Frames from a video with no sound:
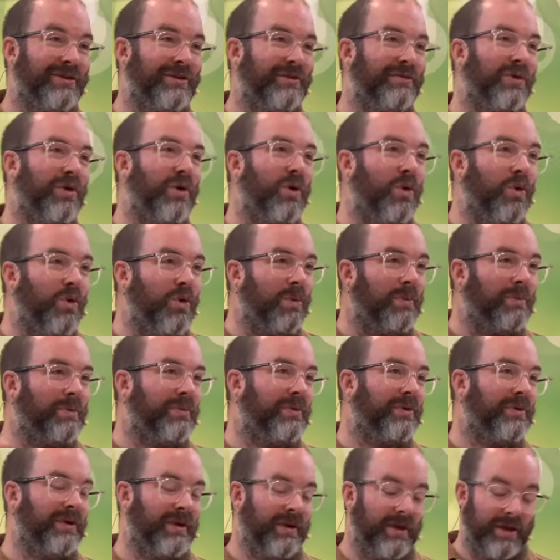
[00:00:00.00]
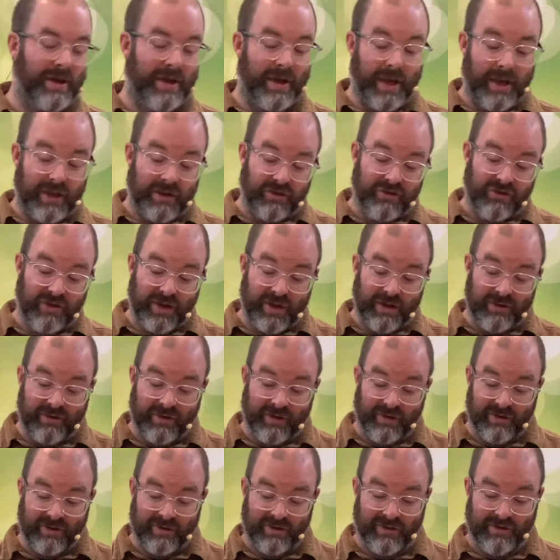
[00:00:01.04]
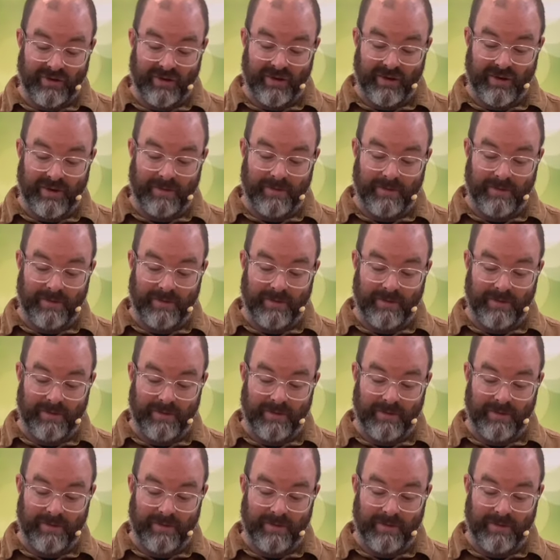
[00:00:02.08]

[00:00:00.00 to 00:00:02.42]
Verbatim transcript: of hope in Jesus.